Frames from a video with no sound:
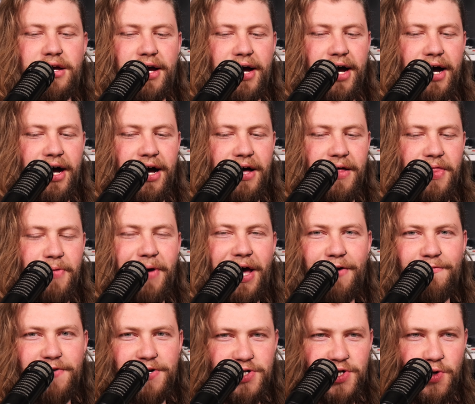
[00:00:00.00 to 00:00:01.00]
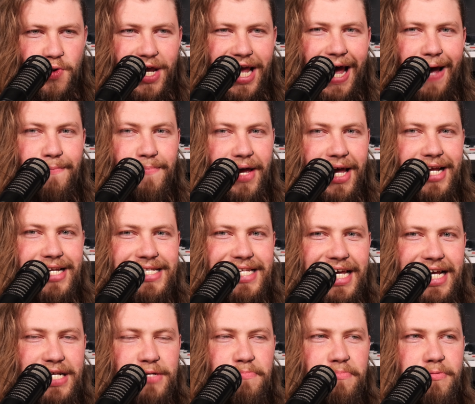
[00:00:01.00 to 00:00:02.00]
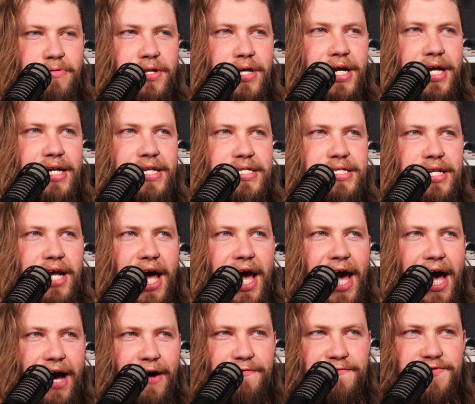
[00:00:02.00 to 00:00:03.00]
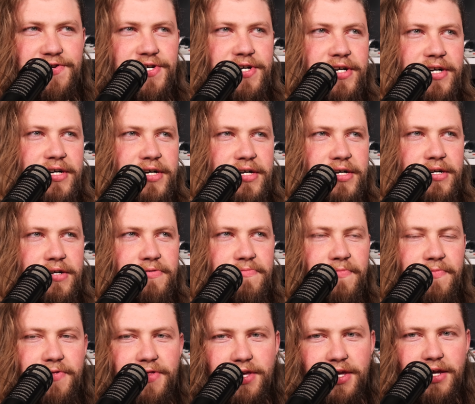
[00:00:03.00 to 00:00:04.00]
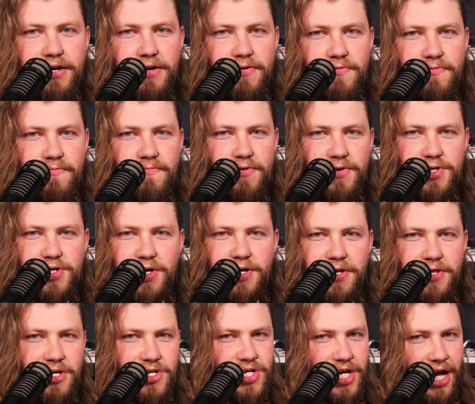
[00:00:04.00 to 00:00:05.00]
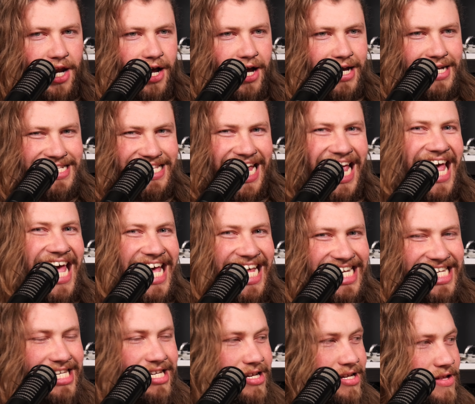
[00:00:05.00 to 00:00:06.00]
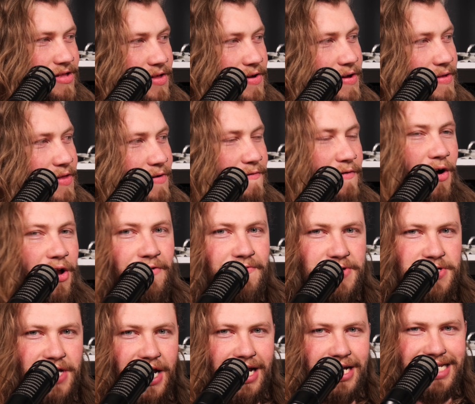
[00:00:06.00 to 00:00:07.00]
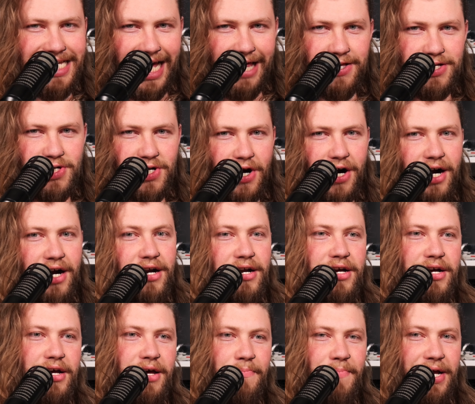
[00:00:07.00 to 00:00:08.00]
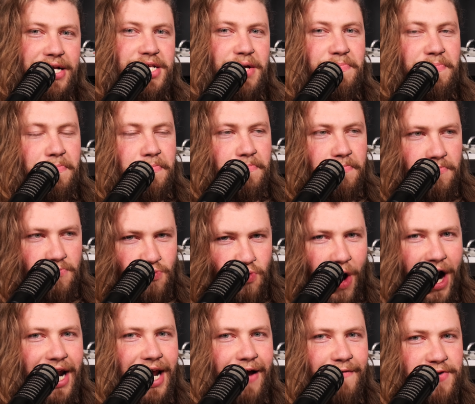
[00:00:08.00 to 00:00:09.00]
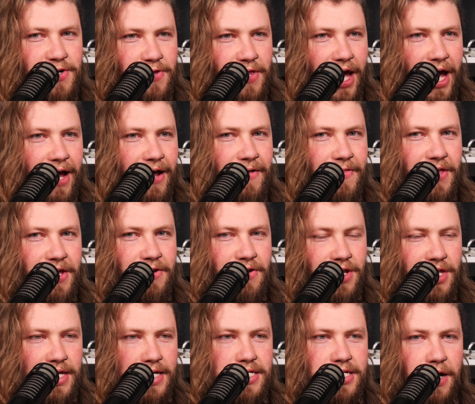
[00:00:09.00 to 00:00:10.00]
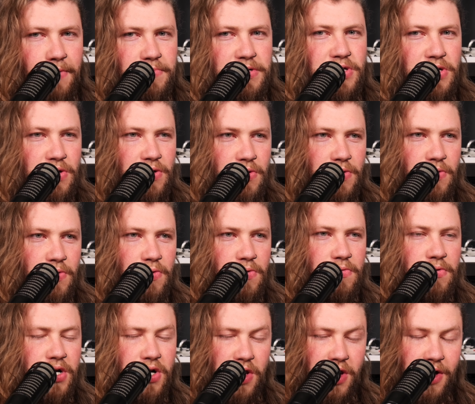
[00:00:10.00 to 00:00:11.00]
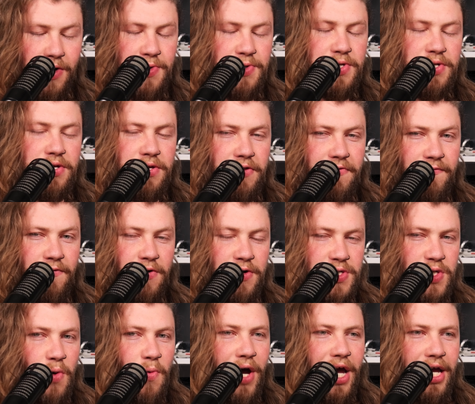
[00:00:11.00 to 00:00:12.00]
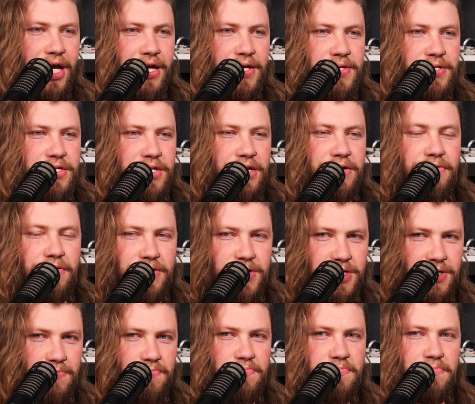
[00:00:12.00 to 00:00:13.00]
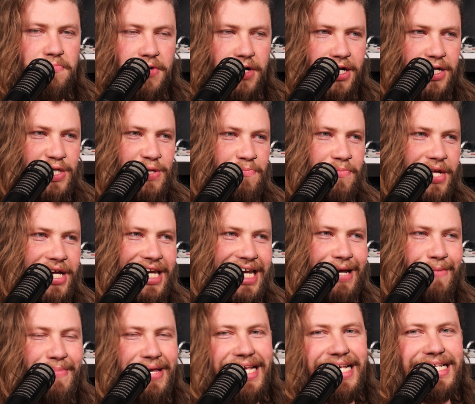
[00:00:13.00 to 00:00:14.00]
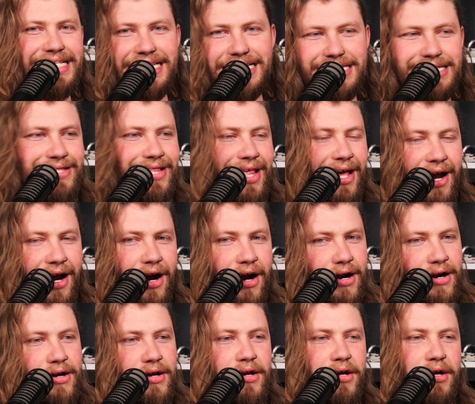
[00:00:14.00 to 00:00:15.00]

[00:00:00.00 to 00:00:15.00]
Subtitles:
The Battlefront 2 campaign takes place after the Return of the Jedi's end, the fall of the second Death Star, picks up right after that, and then leads up to close to The Force Awakens. It has explaining pieces there.